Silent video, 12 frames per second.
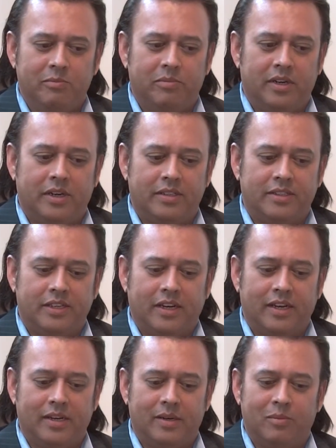But
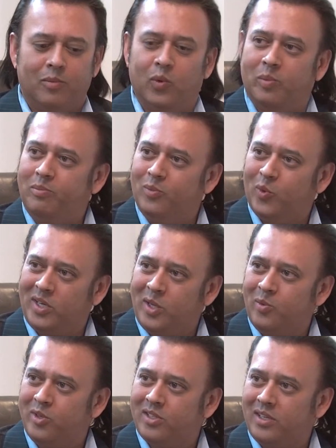uh, when he
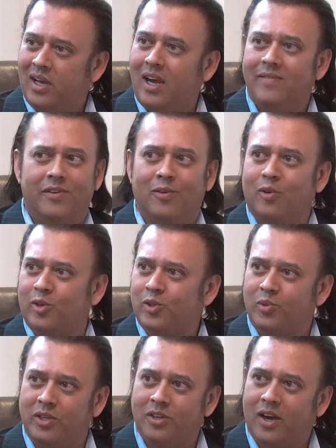was alive, of
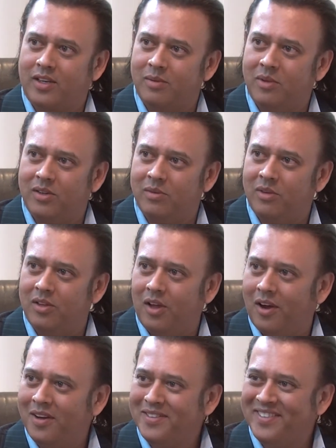course, we talked about him a
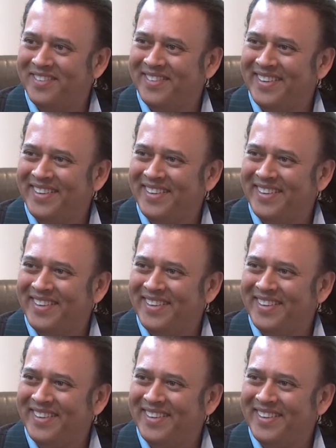lot.